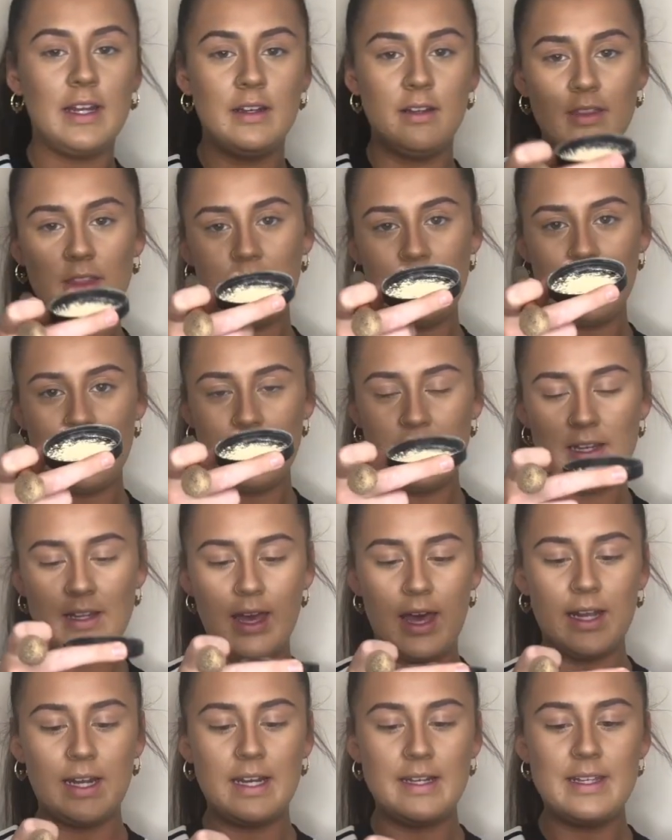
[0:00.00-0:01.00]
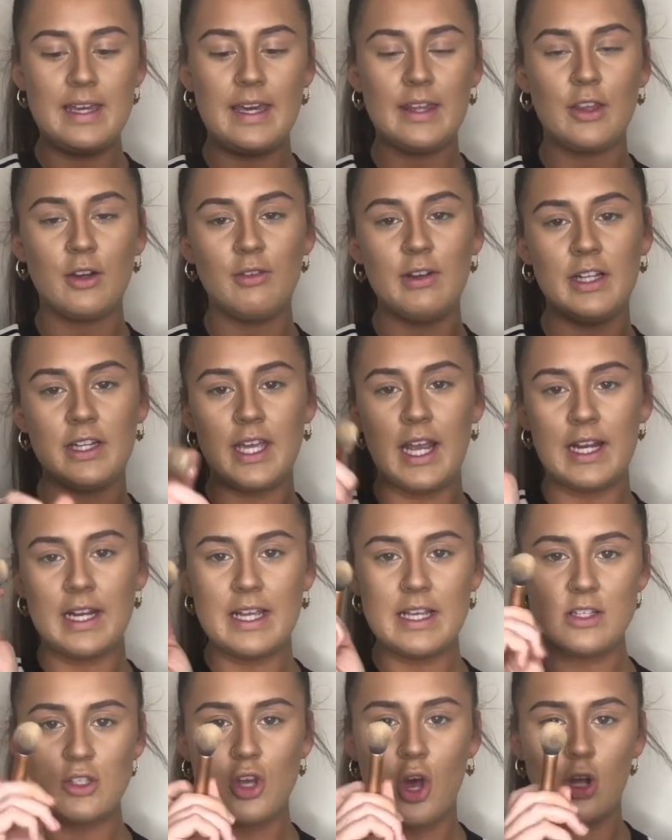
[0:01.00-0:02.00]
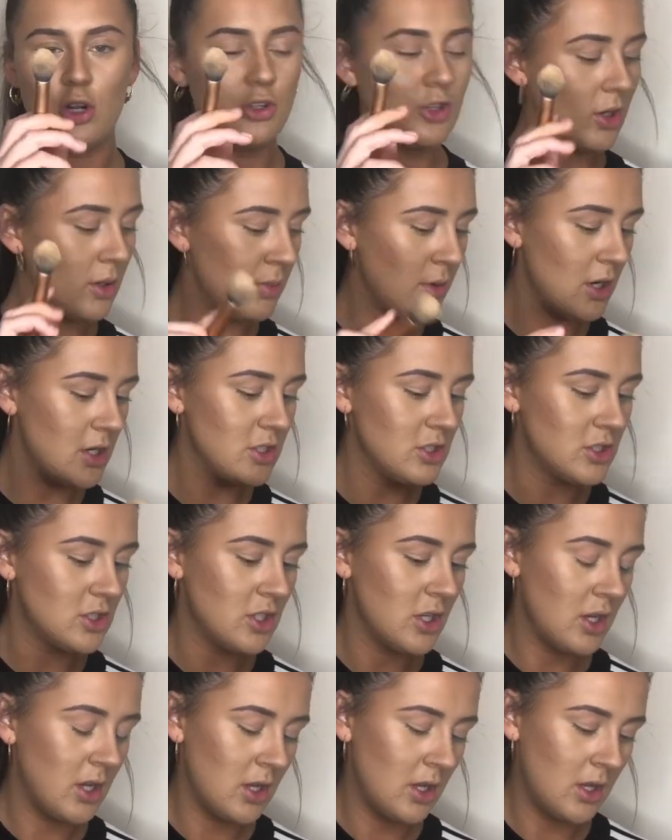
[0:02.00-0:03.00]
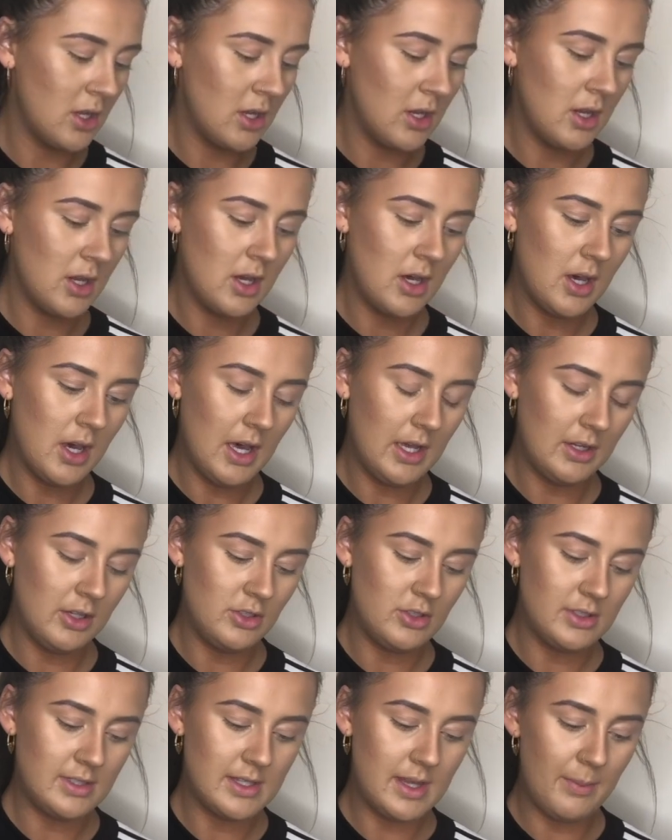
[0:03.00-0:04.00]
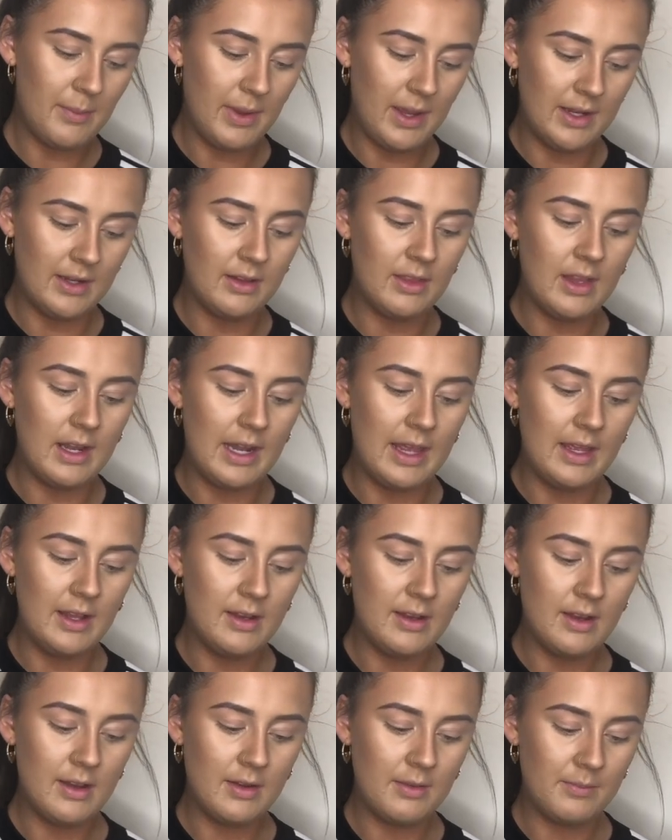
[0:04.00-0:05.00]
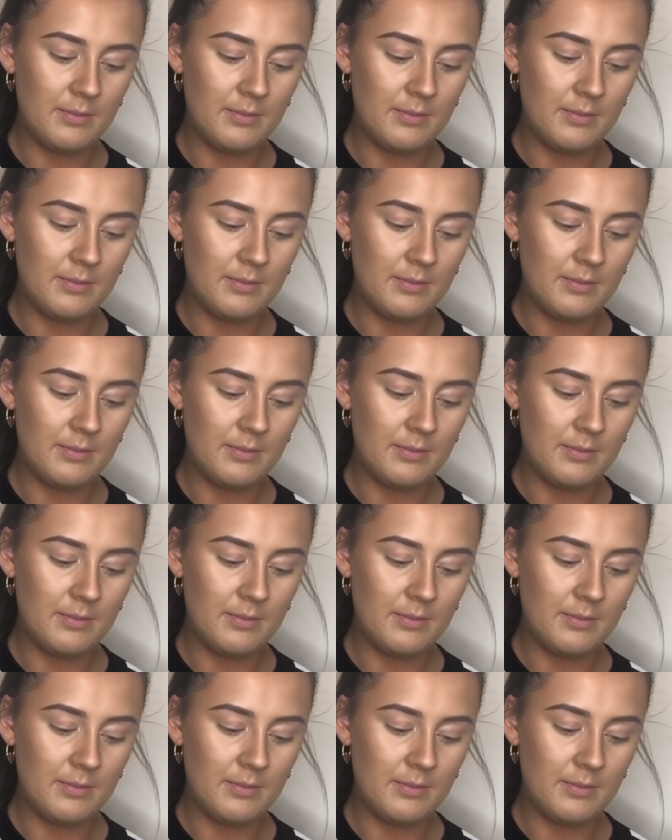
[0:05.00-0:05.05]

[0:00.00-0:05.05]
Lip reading: into the lid, and I take the Real Techniques contour brush and I'll just dip it into the lid.